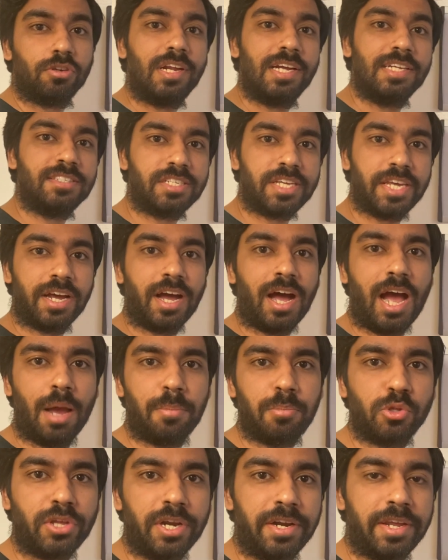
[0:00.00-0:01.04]
let's take a
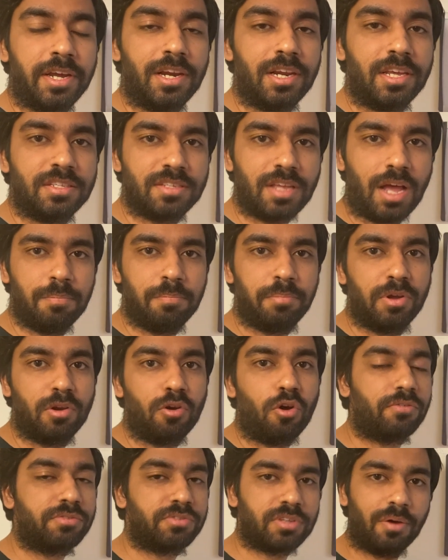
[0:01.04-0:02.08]
hypothetical example
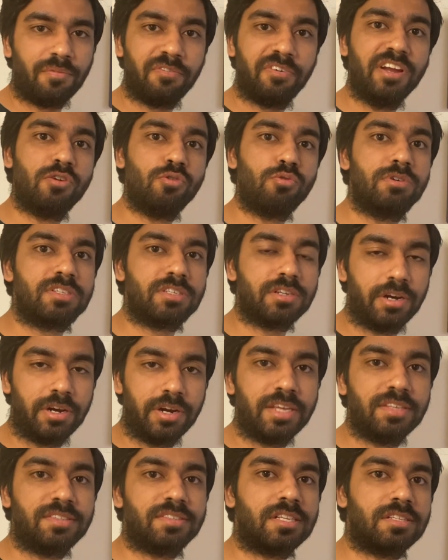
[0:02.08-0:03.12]
of someone who is
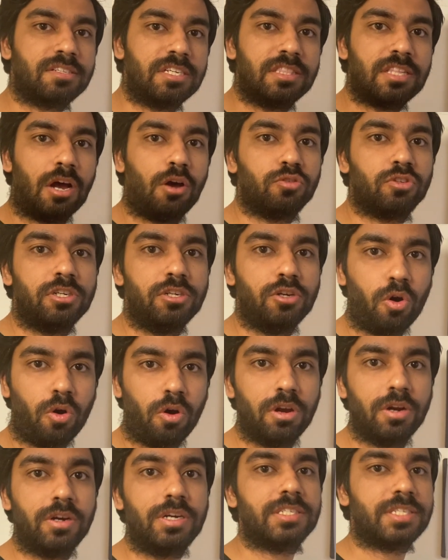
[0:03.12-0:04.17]
earning
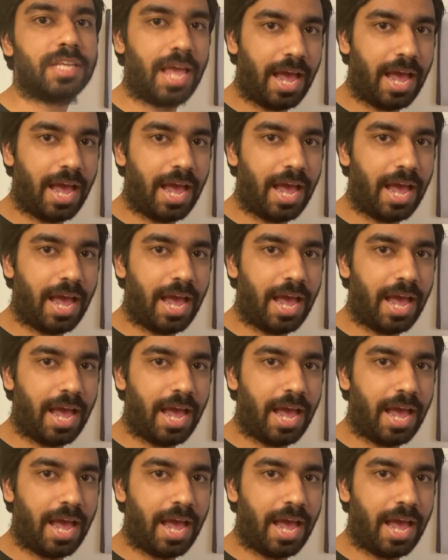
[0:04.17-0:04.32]
$60,000